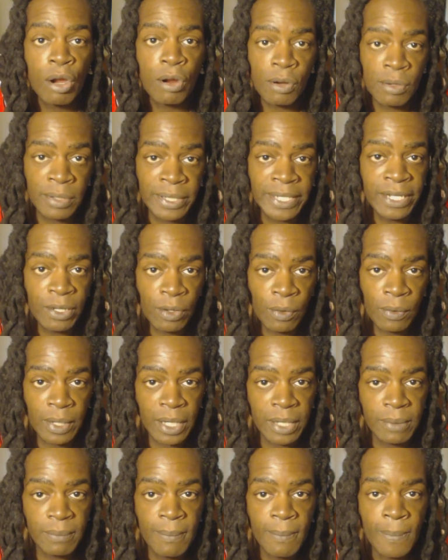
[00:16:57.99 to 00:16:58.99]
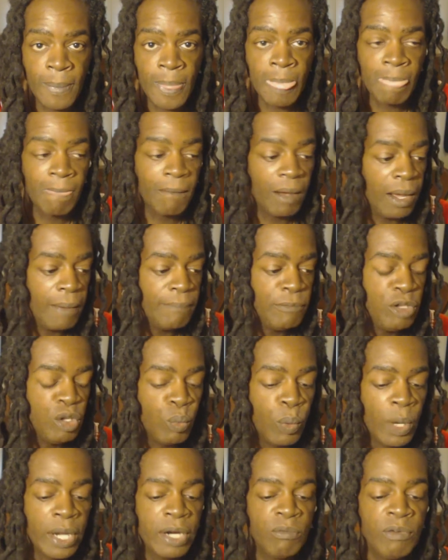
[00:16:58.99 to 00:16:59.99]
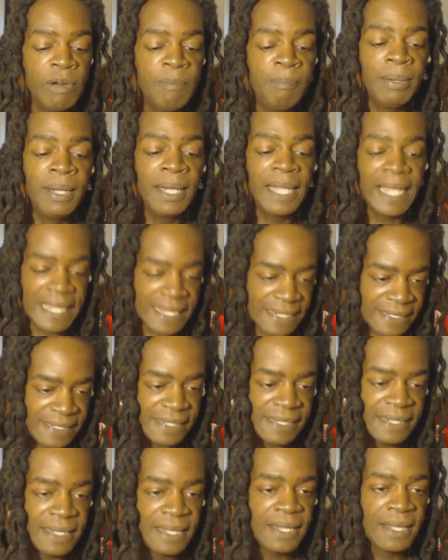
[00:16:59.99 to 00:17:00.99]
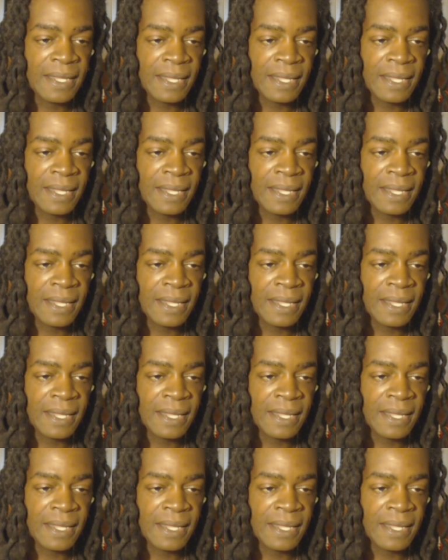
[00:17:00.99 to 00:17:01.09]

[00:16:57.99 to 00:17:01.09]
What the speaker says: early on. You want to replace